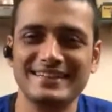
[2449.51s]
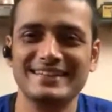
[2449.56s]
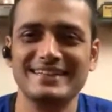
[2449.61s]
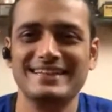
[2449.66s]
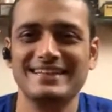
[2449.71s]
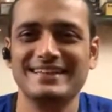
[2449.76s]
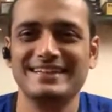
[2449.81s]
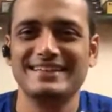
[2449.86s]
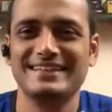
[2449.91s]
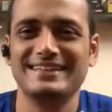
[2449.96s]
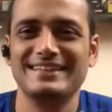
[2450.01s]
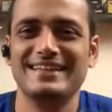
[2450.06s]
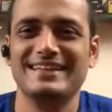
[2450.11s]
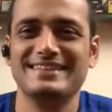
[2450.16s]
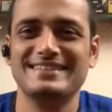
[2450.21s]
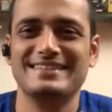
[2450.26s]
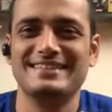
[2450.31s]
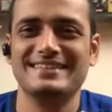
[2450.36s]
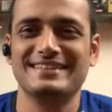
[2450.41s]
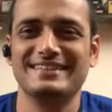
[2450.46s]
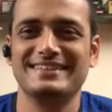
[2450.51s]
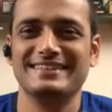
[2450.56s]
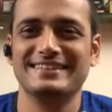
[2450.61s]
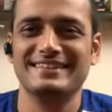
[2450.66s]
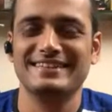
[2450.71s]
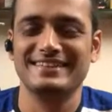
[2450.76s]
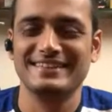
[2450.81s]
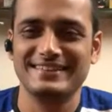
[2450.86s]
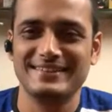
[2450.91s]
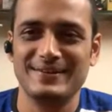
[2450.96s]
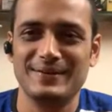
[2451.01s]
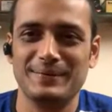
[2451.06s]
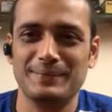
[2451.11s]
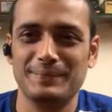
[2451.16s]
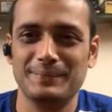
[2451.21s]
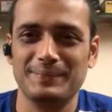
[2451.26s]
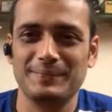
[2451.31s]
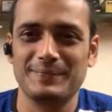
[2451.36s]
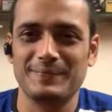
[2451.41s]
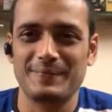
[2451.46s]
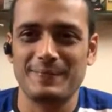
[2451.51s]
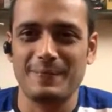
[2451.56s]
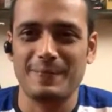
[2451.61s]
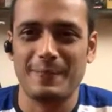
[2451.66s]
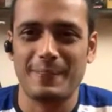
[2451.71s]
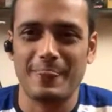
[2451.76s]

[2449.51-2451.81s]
Absolutely. Let's. Uh, yeah. All right.